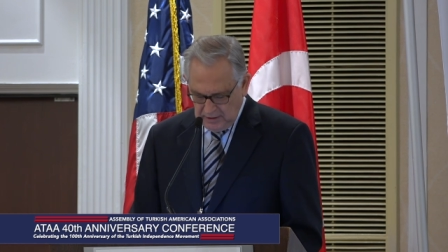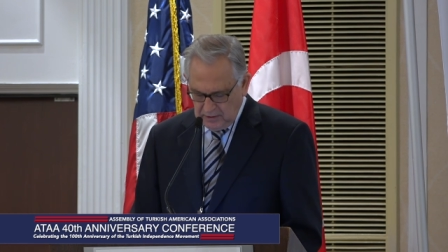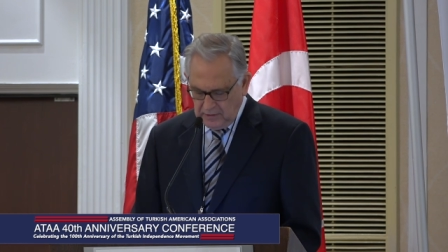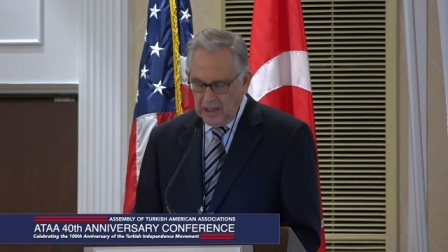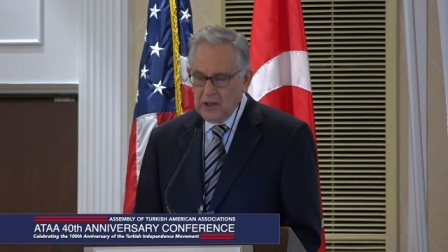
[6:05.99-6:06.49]

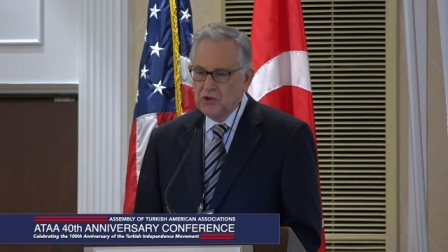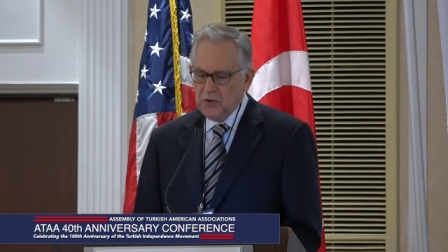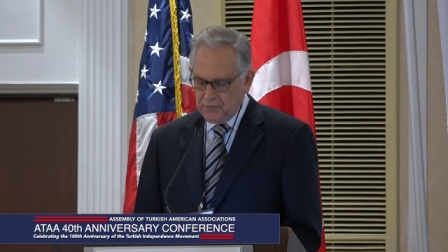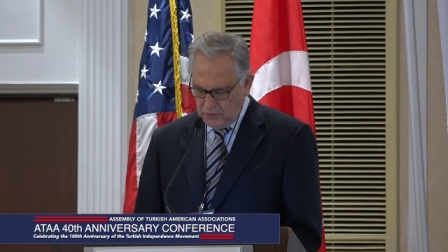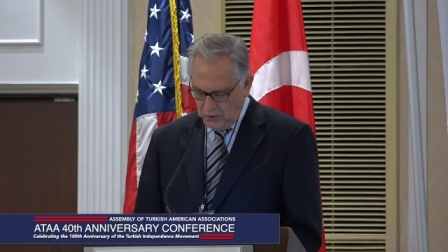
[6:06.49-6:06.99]
knowledge
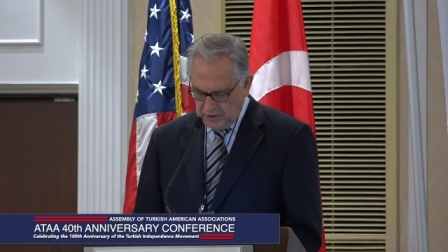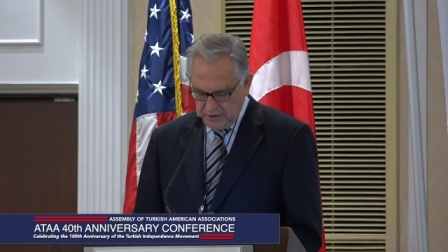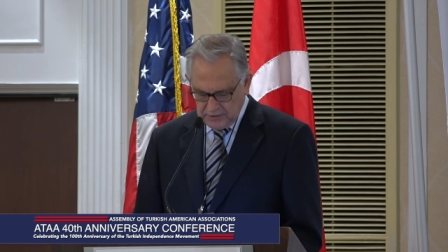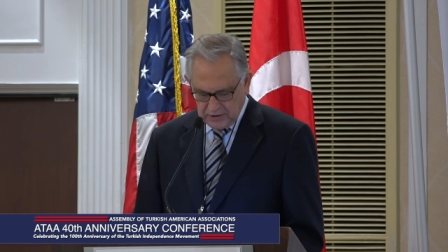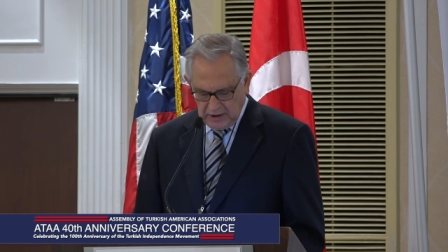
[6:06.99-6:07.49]
of
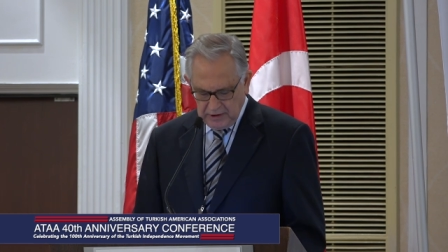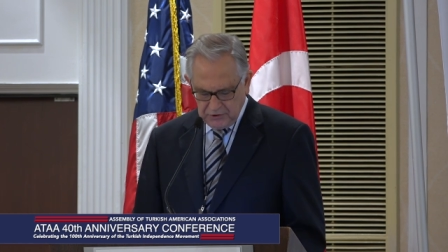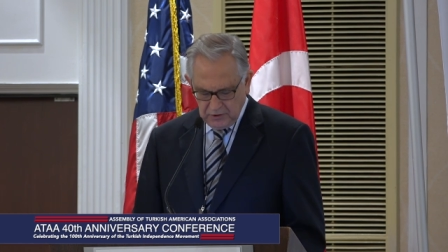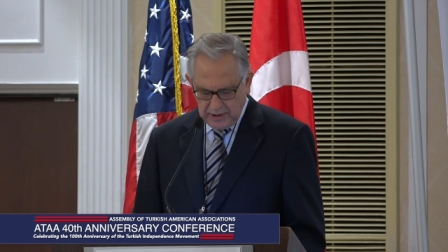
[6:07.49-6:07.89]
Turkey's cultural